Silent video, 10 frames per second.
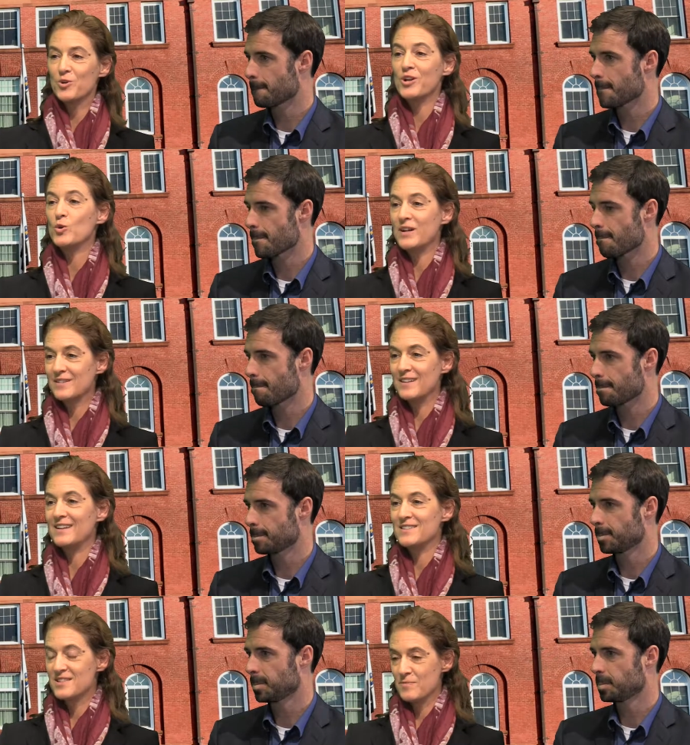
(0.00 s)
Speaker 1: quickly
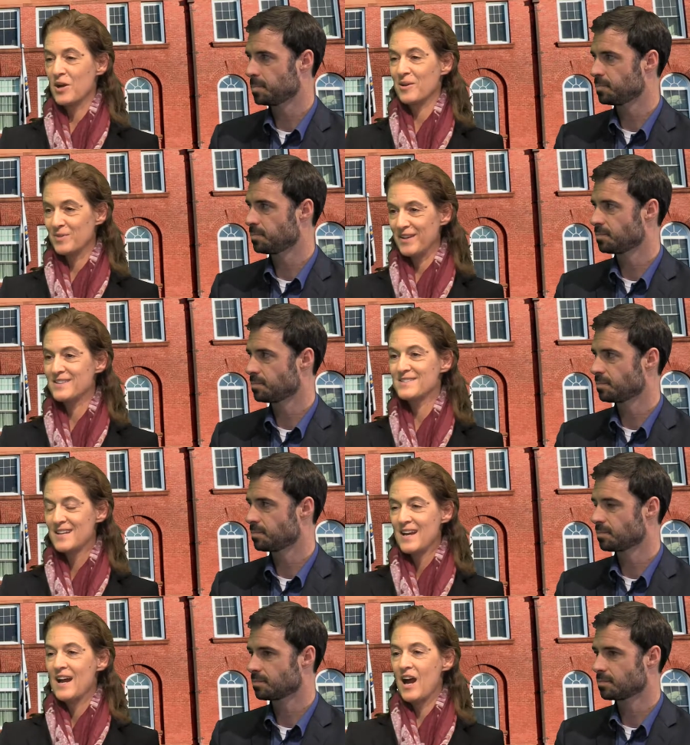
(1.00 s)
into the marketplace. Right.
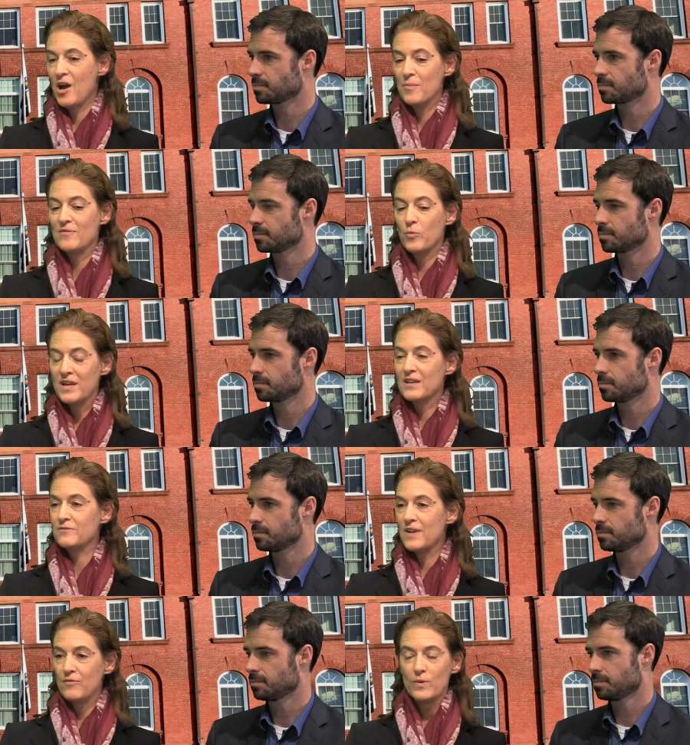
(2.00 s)
Um, if, we can,
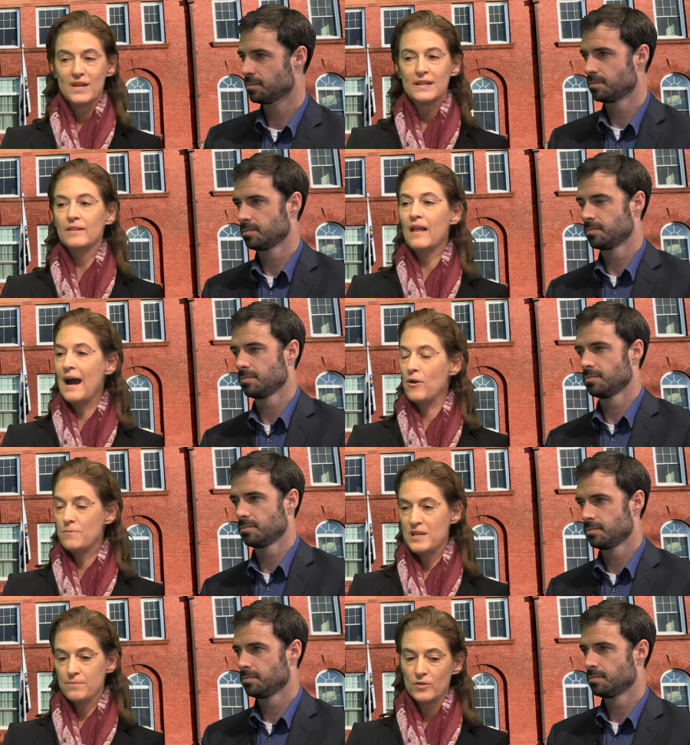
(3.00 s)
if we can allow
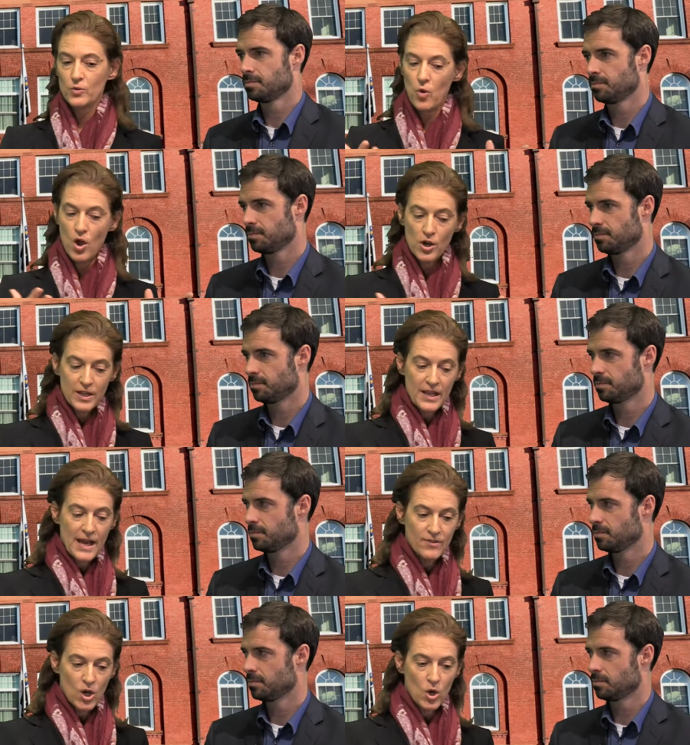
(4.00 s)
people who already have
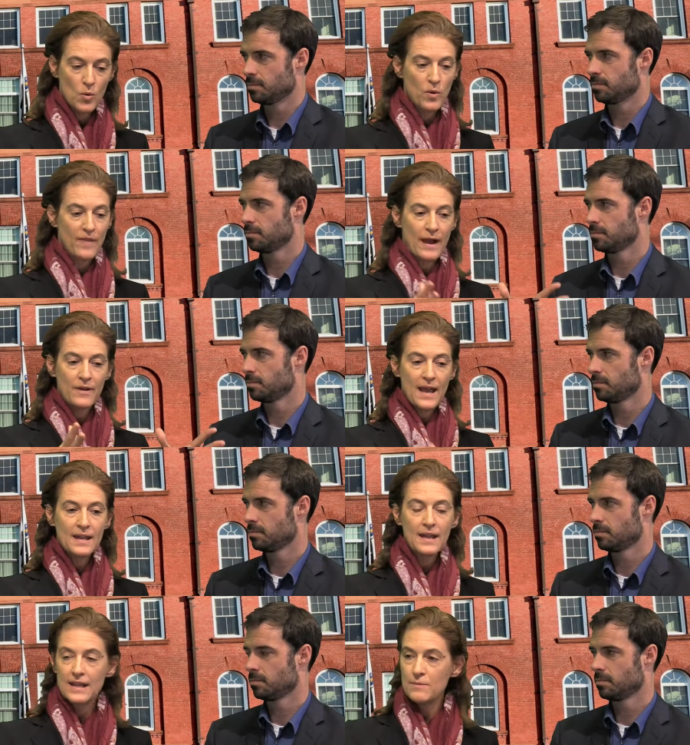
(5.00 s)
a home without
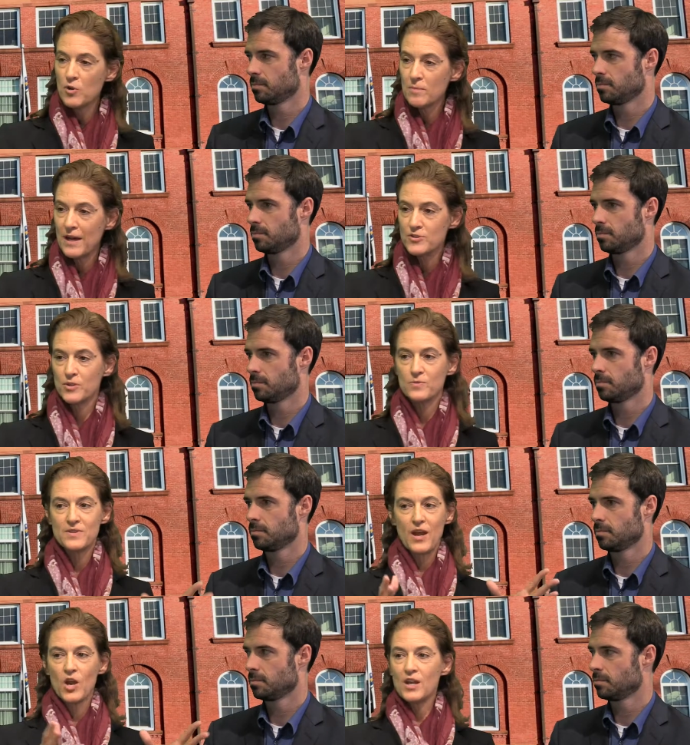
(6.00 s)
adding any more bedrooms, they
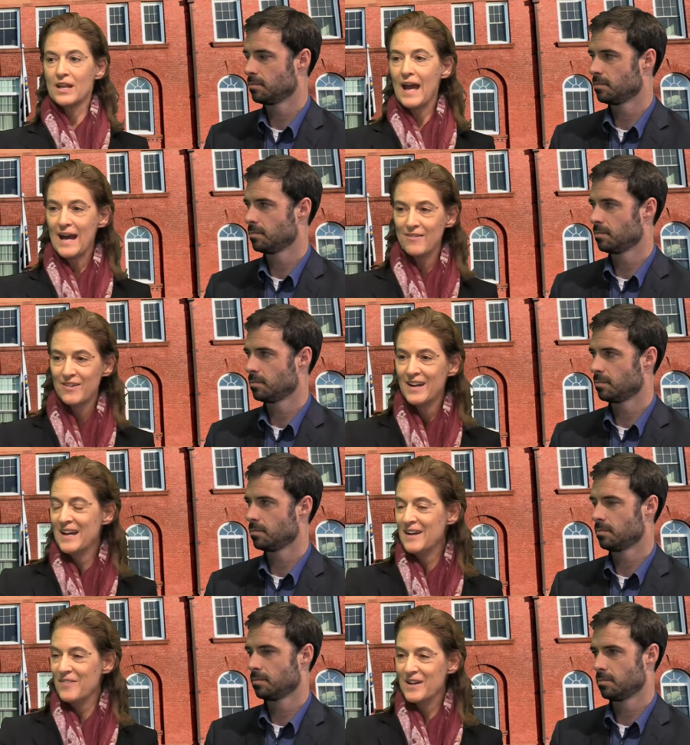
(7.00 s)
already have
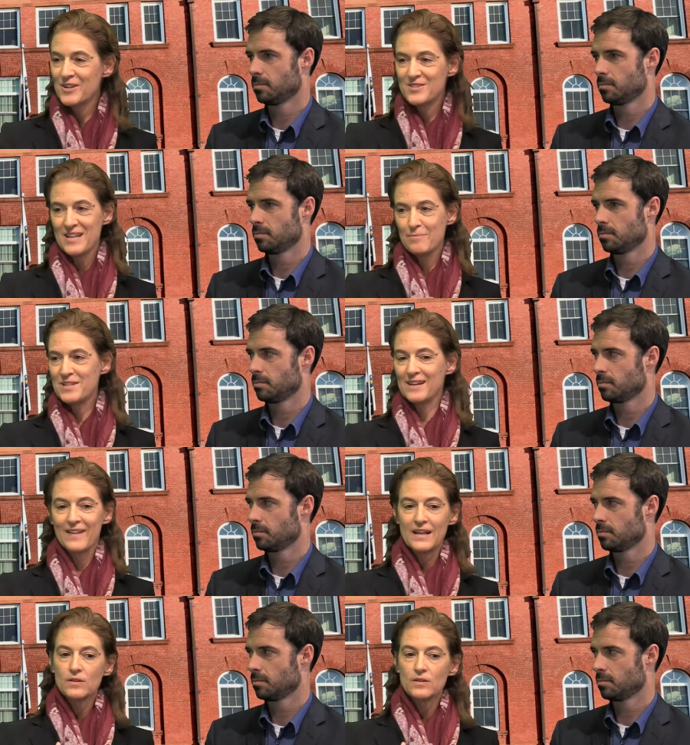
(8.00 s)
their septic, like